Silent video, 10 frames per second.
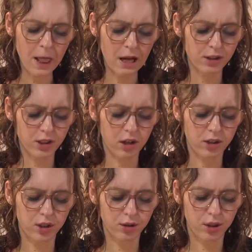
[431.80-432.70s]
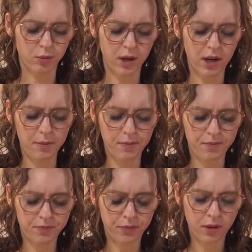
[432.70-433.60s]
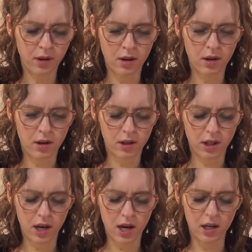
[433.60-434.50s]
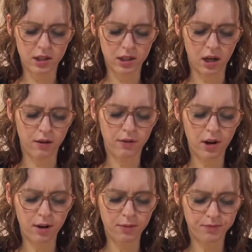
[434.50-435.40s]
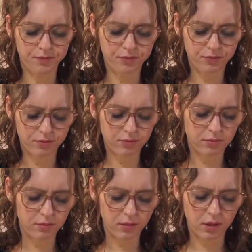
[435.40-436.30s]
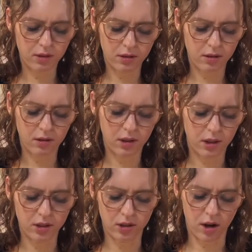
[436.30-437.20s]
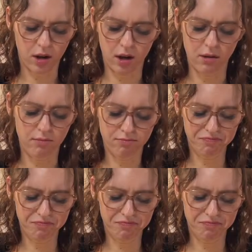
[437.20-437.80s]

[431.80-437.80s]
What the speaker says: It's not too sweet. The cake itself, though, is not good.